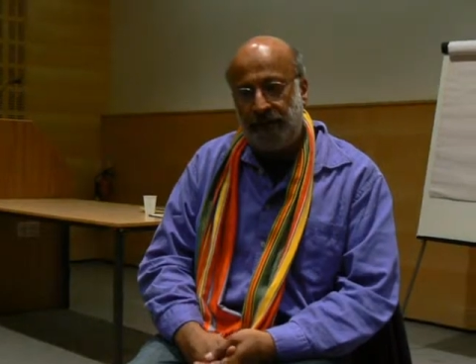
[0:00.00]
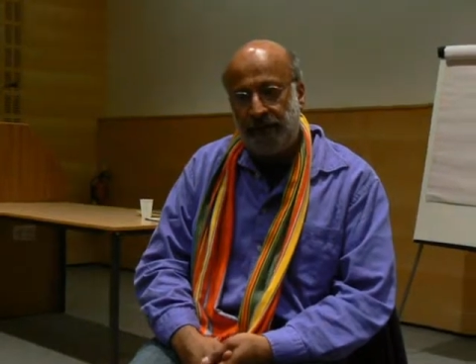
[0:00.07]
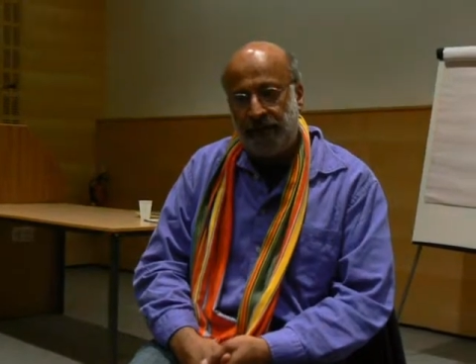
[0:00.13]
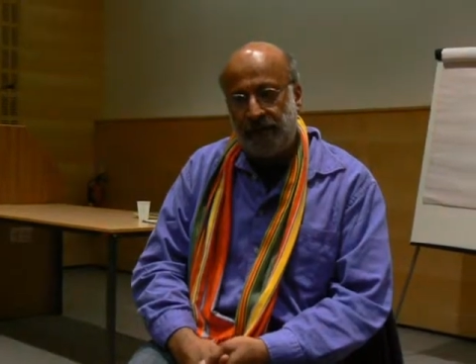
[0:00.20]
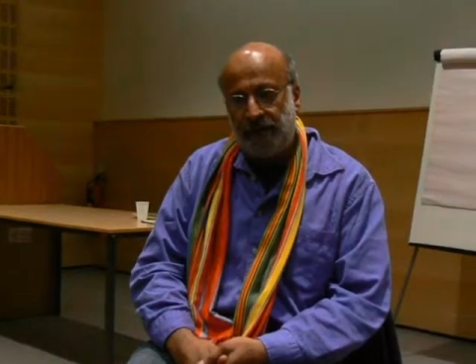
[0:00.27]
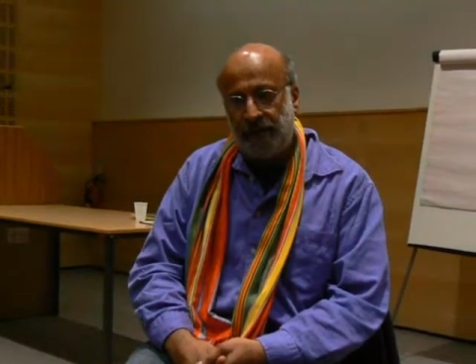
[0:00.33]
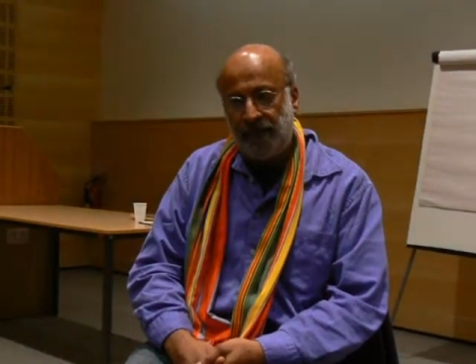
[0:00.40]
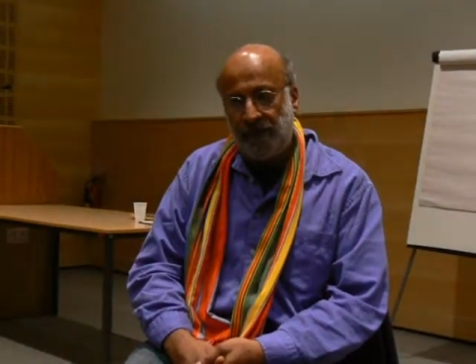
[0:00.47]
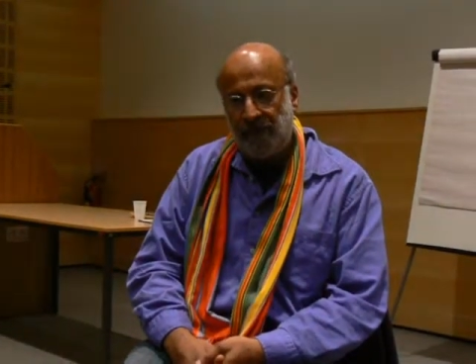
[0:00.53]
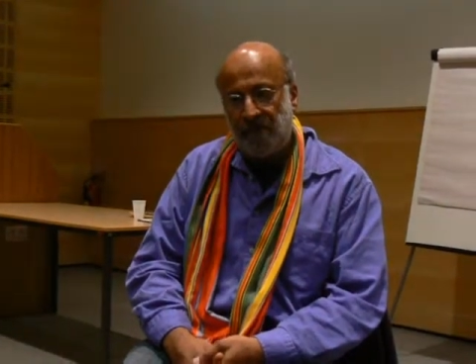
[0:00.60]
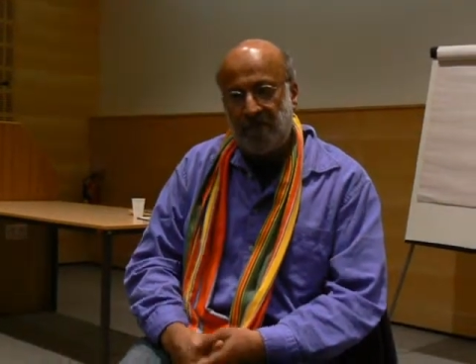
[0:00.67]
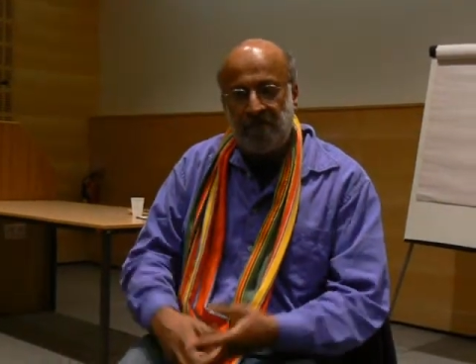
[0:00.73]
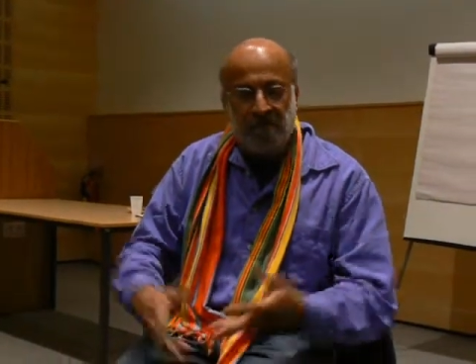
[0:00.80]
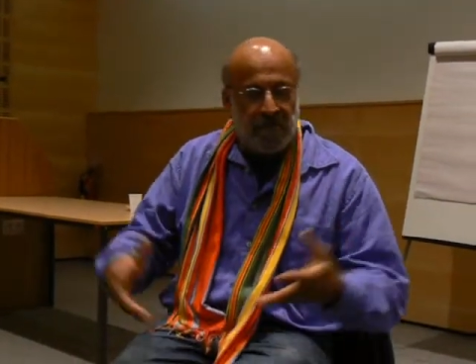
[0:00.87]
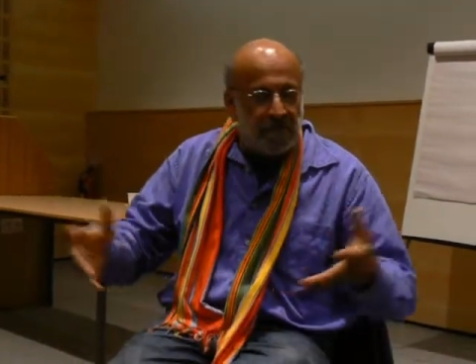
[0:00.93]

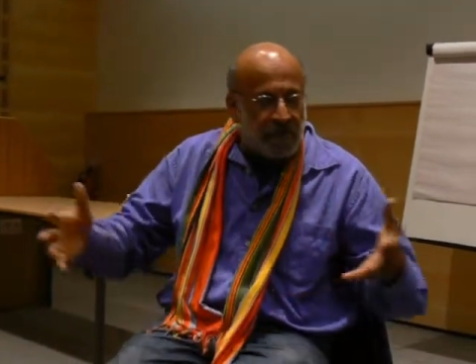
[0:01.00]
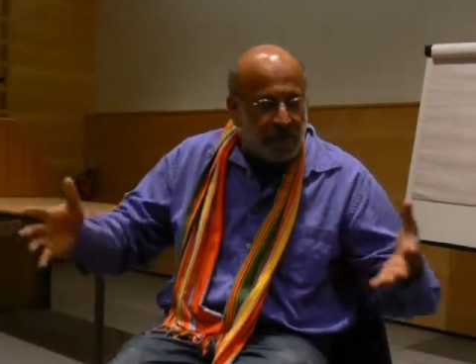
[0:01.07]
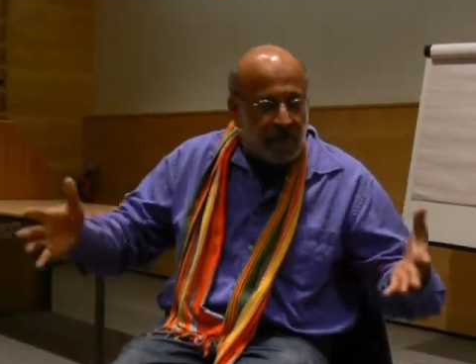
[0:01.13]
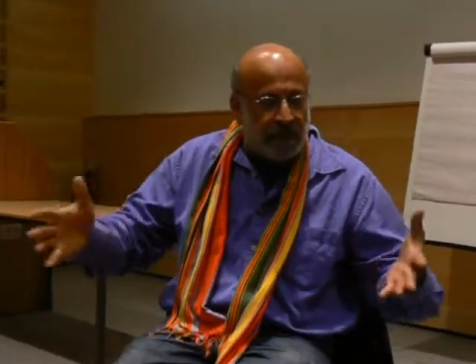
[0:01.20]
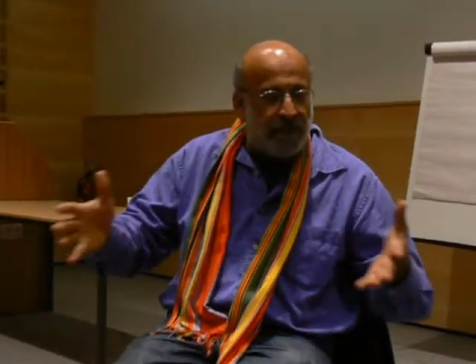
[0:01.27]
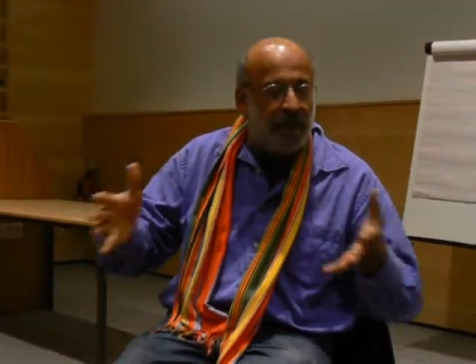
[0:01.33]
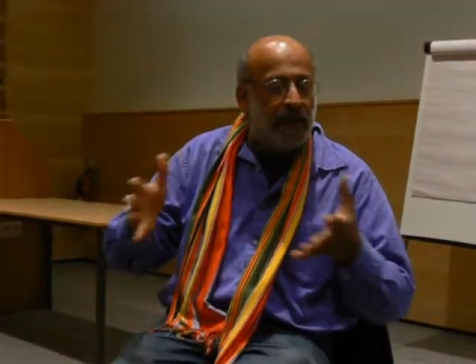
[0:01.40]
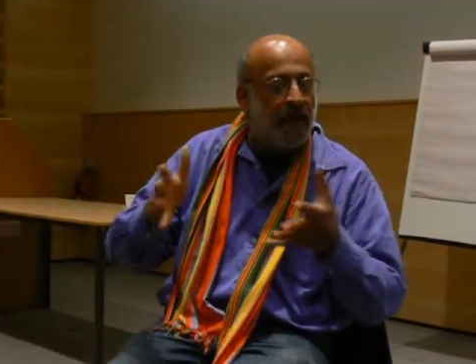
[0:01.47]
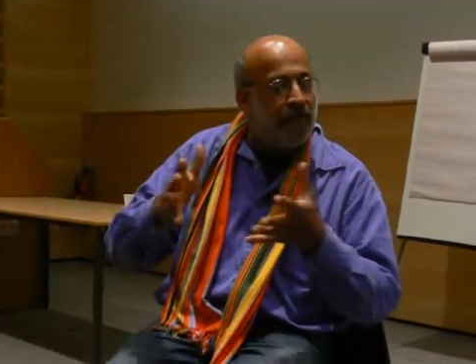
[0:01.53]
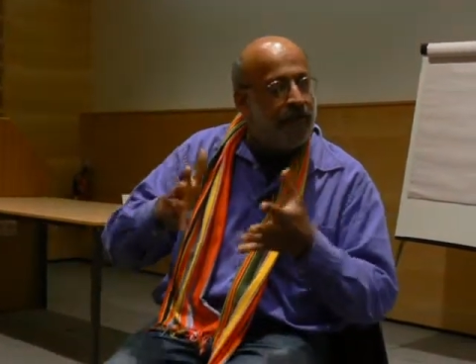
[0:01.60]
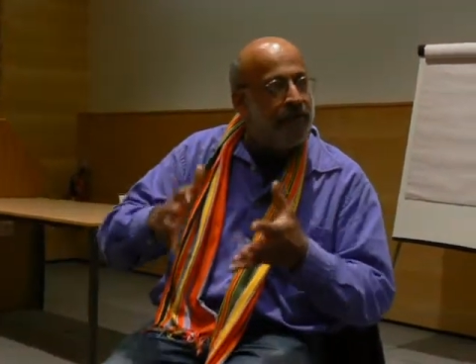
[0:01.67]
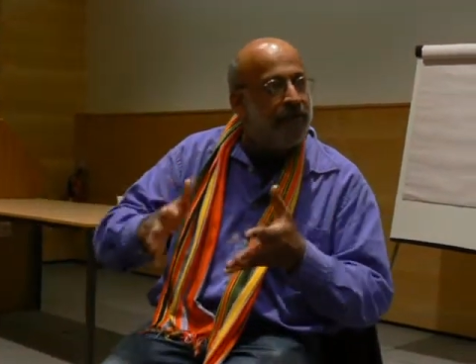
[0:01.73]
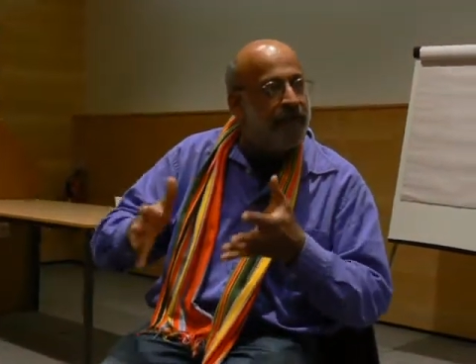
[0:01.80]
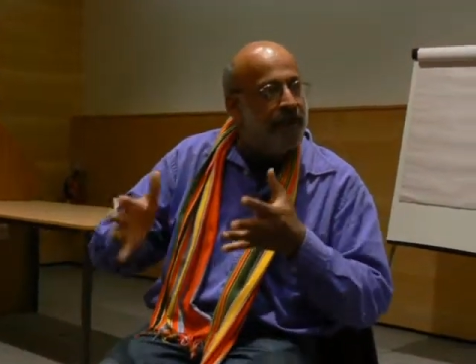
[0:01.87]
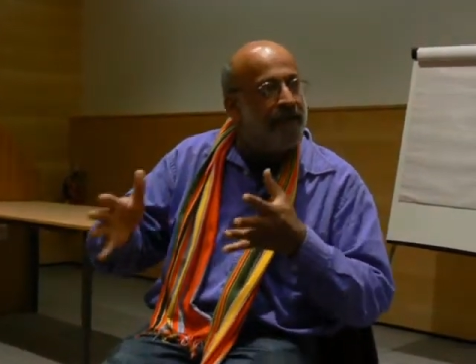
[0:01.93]
it's a fairly
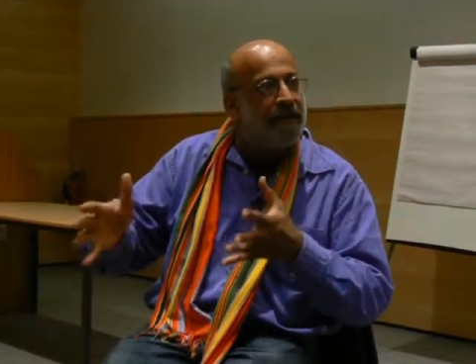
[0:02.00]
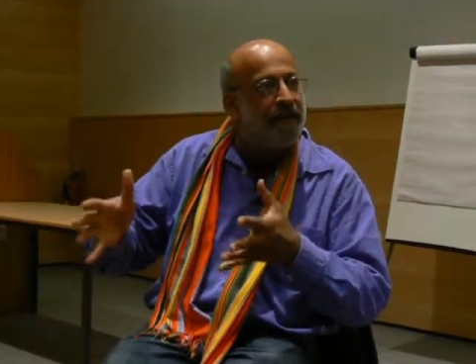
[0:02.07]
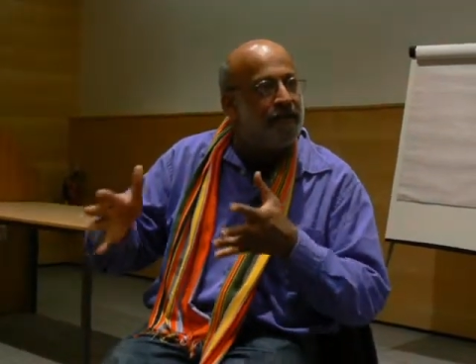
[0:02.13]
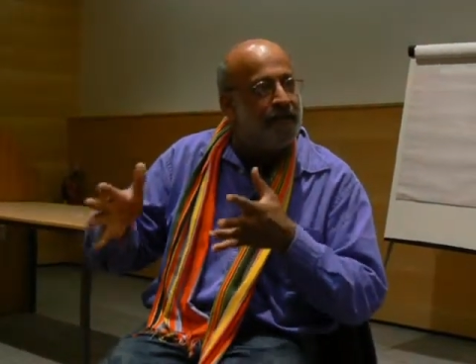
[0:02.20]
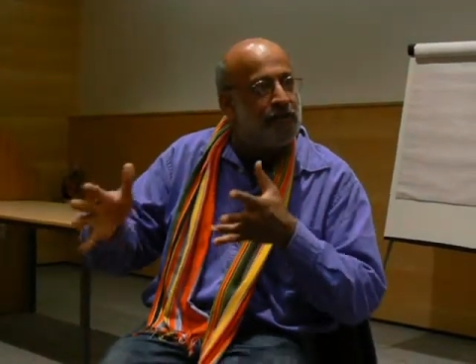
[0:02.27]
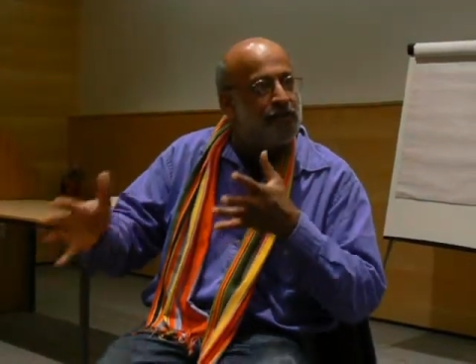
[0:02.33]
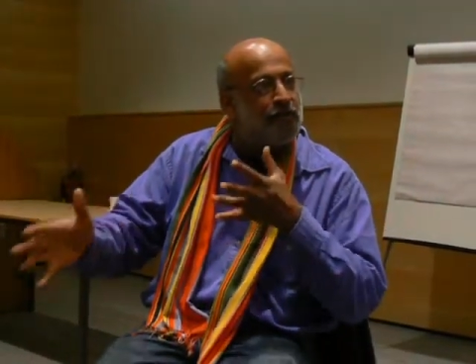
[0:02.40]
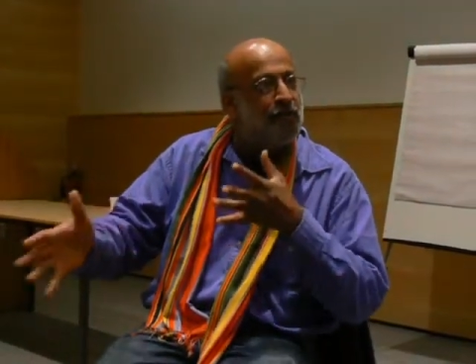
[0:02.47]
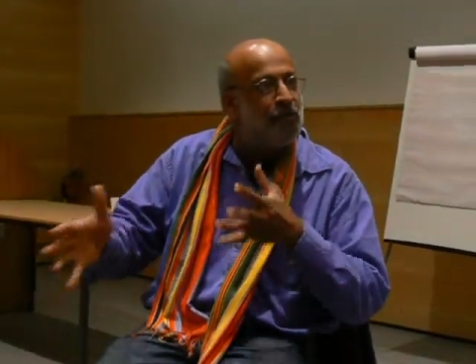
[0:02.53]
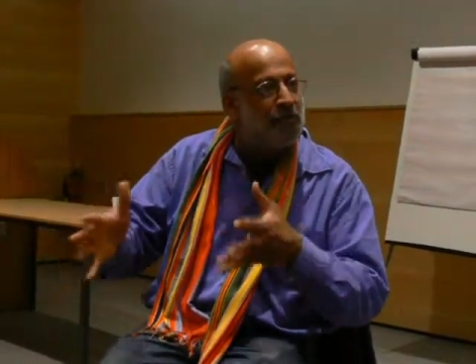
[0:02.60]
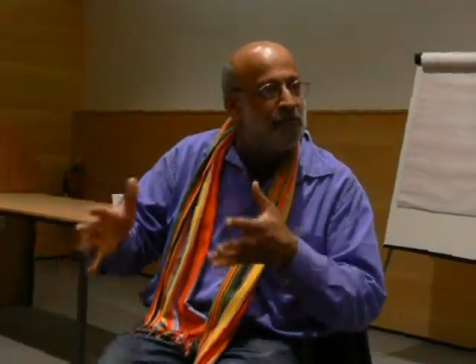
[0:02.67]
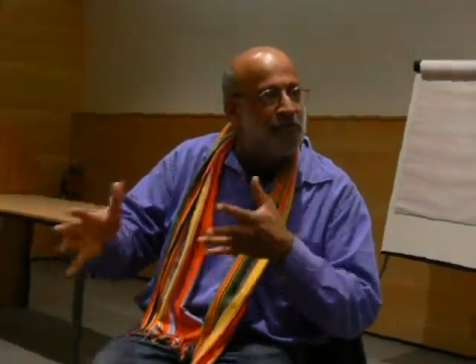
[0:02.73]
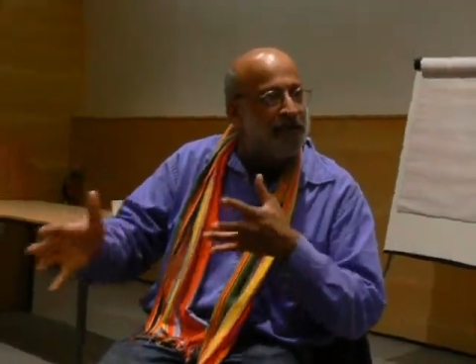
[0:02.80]
relatively short